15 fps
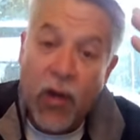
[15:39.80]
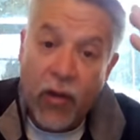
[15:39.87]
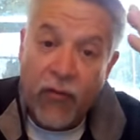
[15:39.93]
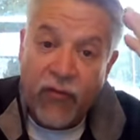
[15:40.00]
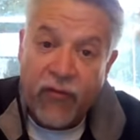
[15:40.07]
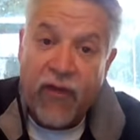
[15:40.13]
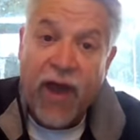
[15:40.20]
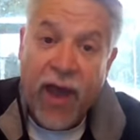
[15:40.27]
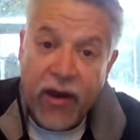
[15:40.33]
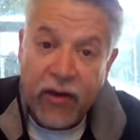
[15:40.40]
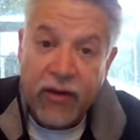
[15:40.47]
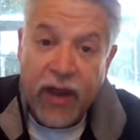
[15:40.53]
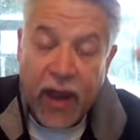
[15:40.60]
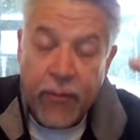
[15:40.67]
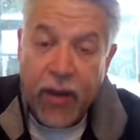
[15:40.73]
fire
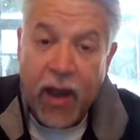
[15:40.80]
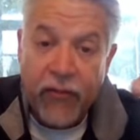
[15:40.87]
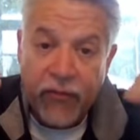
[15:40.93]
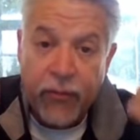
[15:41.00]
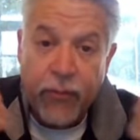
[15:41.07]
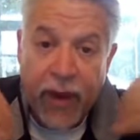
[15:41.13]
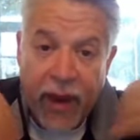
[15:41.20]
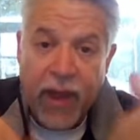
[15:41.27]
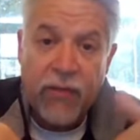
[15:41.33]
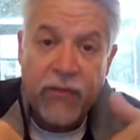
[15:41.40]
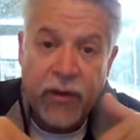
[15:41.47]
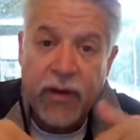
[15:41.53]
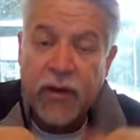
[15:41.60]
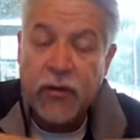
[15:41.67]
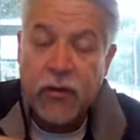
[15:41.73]
came out from
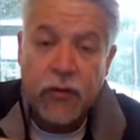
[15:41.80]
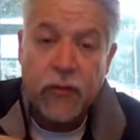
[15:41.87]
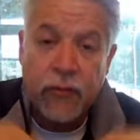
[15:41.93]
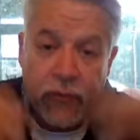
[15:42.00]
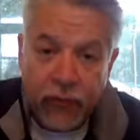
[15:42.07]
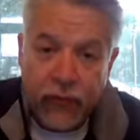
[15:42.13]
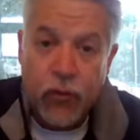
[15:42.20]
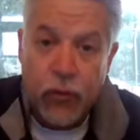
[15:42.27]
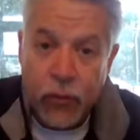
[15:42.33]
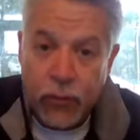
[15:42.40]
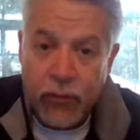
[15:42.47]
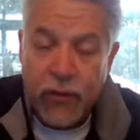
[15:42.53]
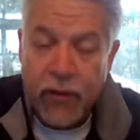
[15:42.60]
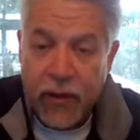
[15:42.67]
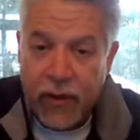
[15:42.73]
heaven and
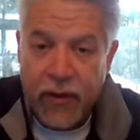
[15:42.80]
consumed